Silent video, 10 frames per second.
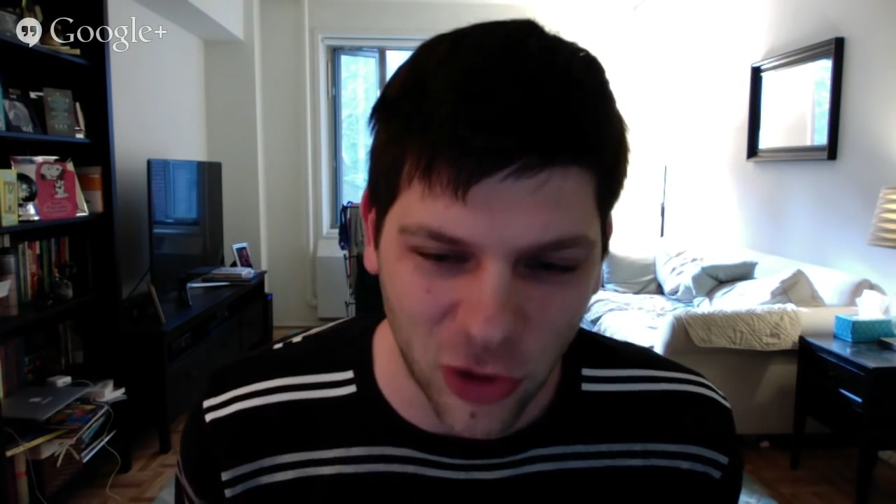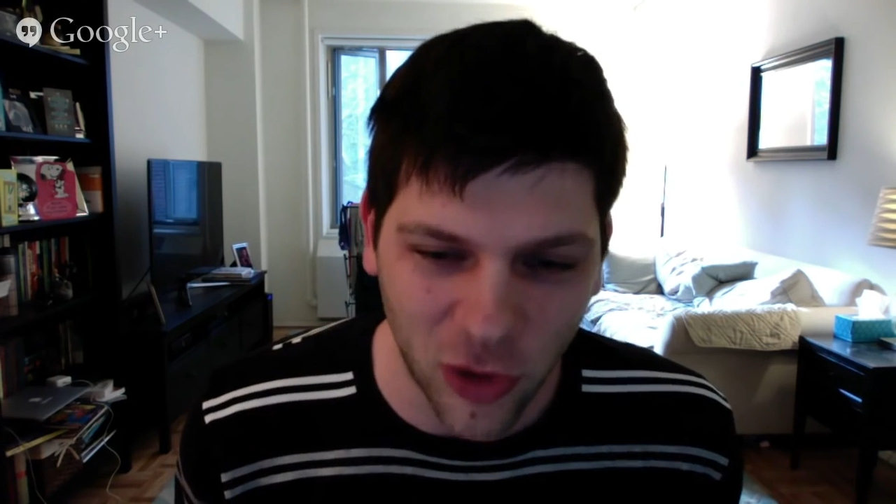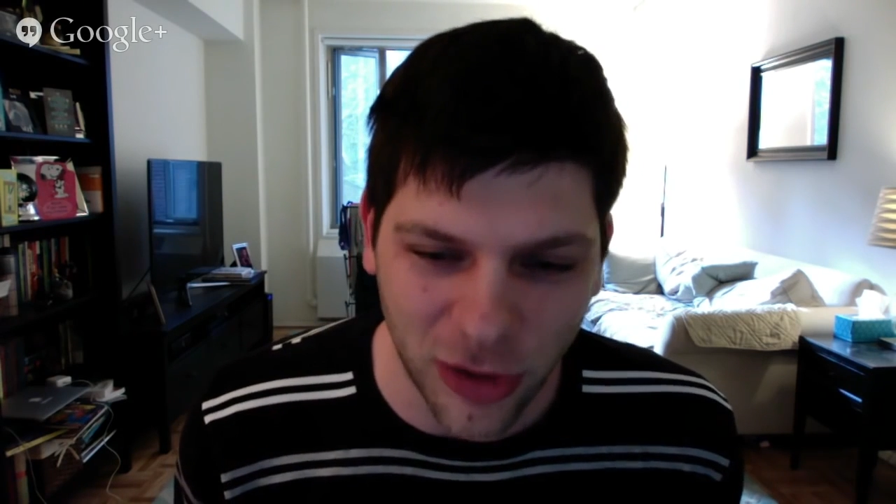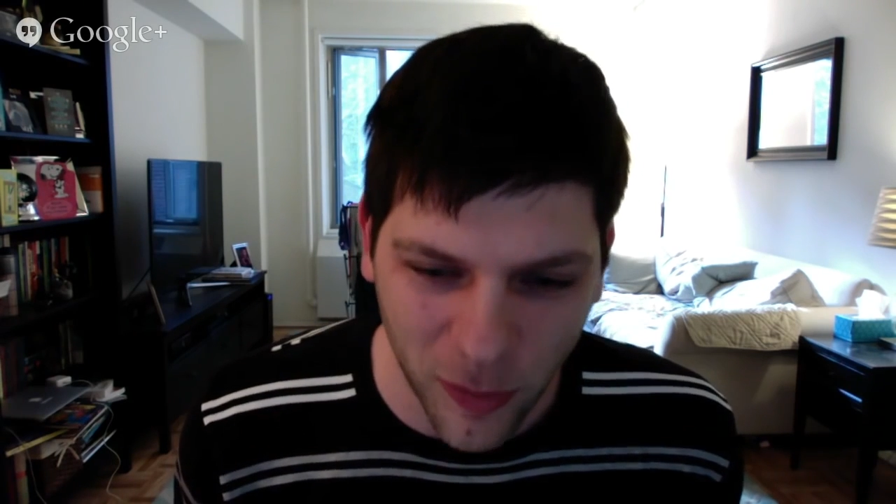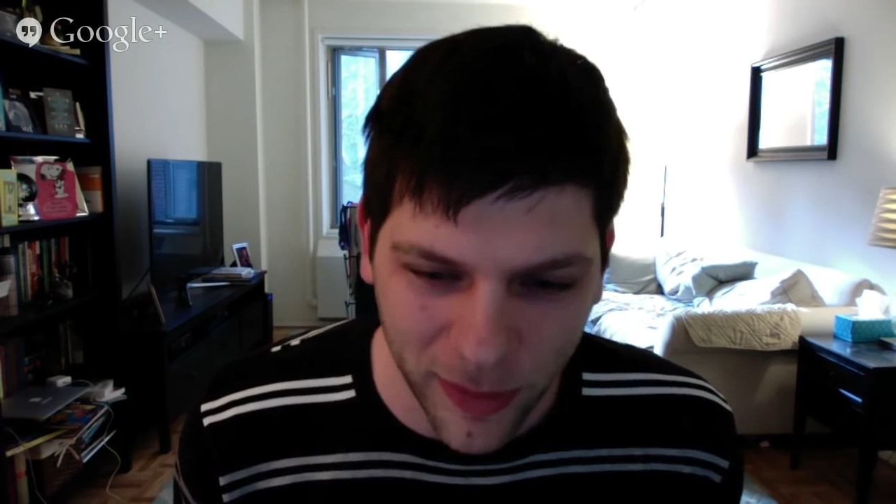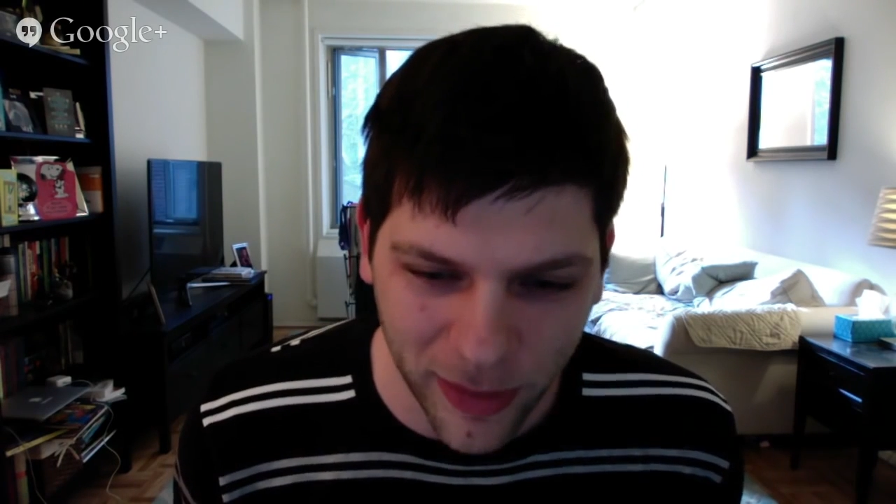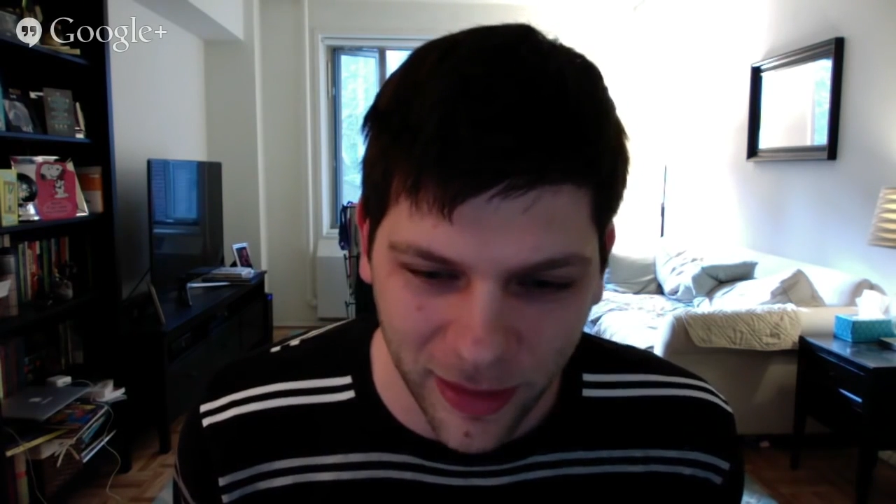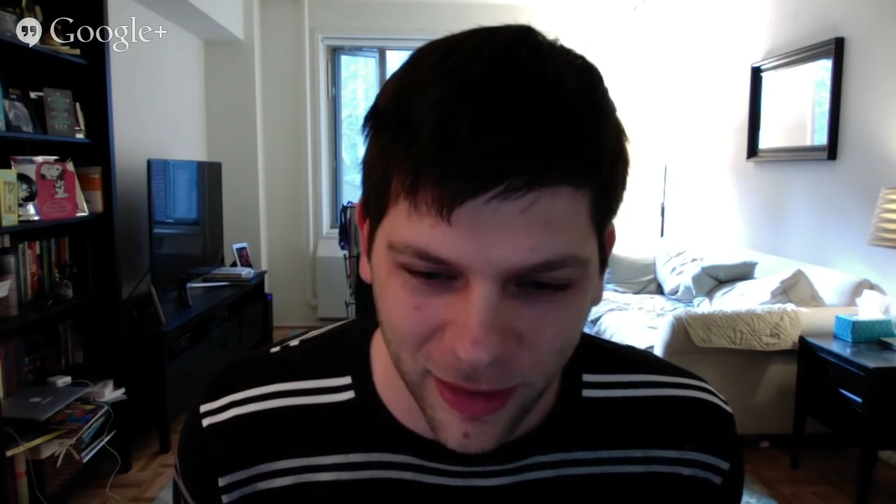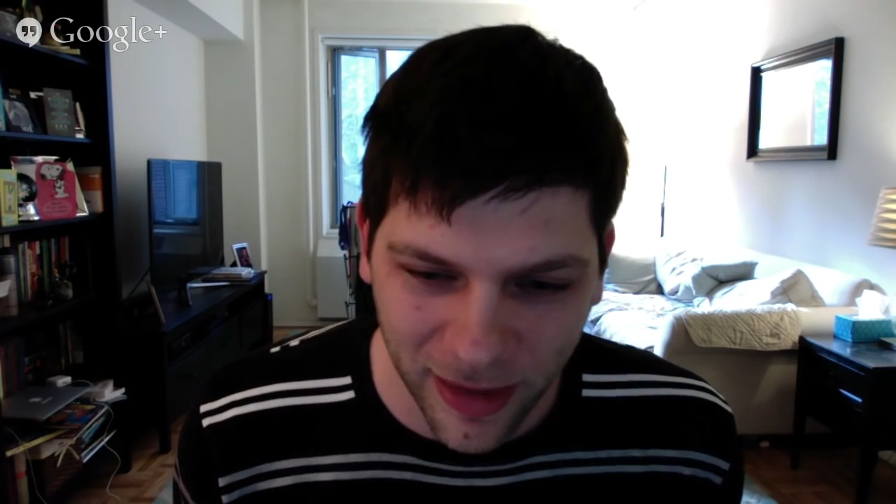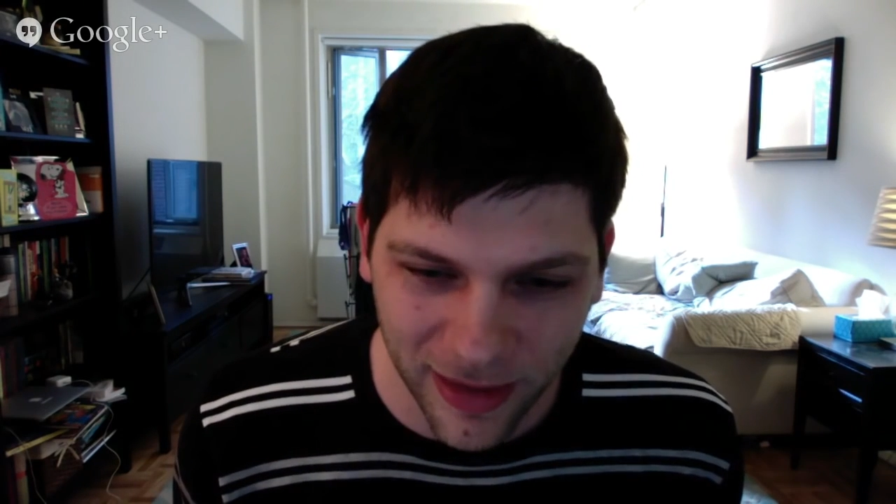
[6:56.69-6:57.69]
doing,
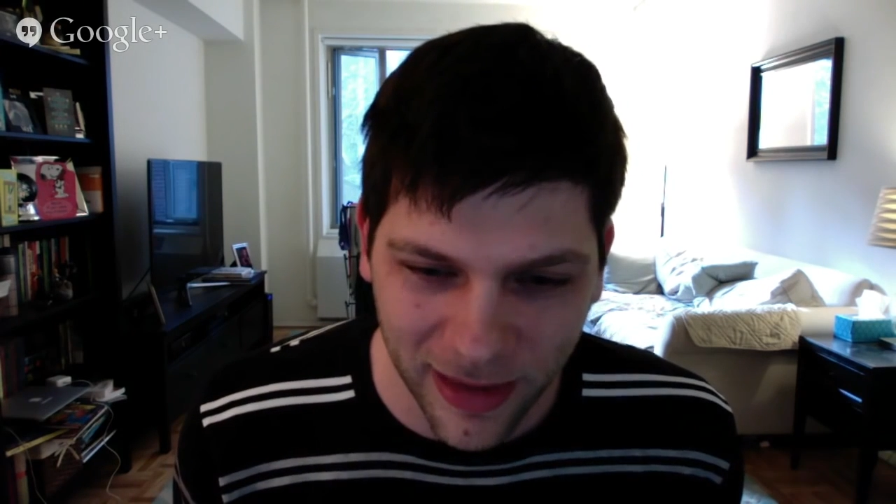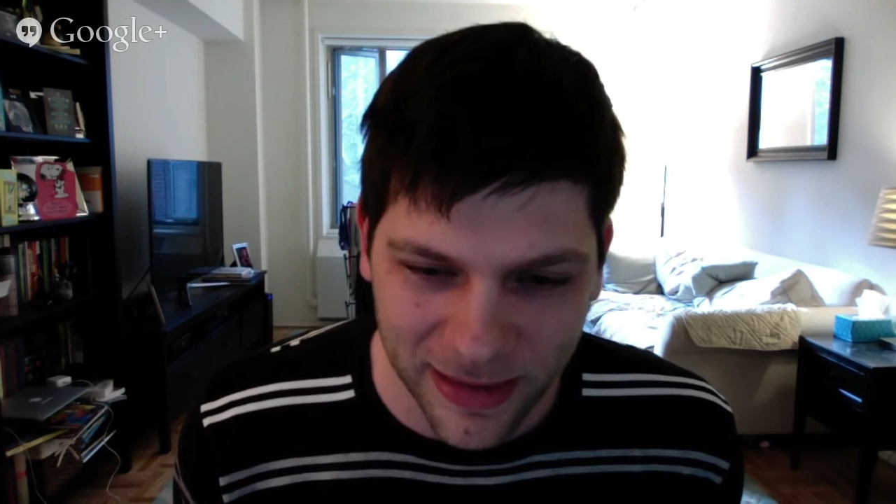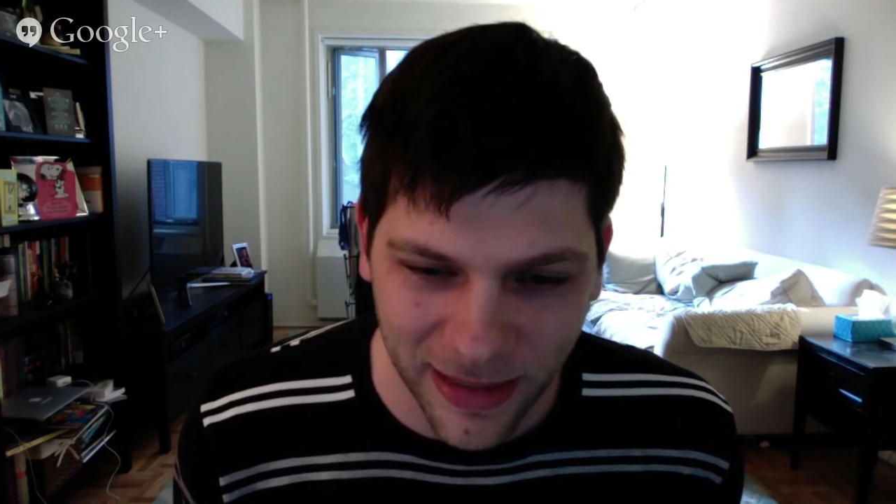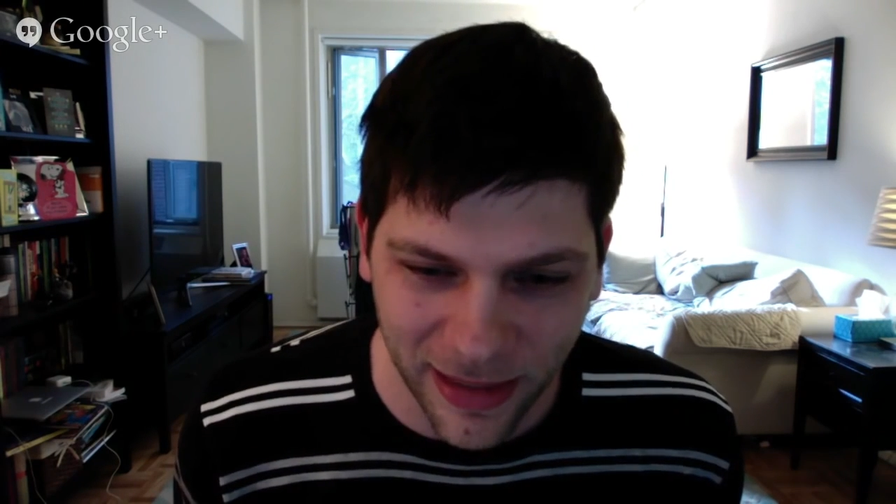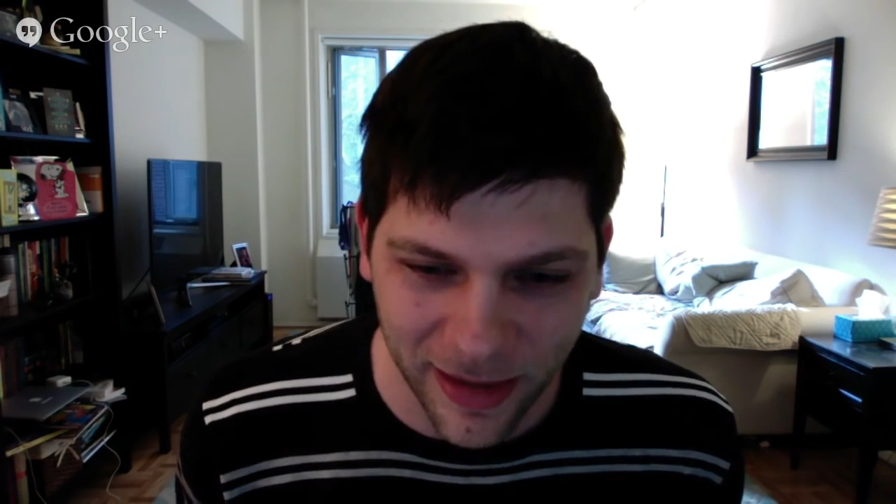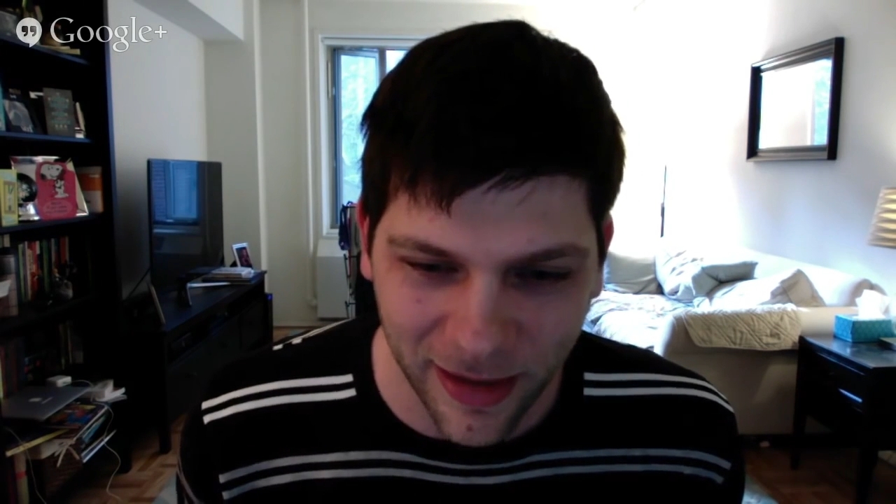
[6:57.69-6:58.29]
and it's like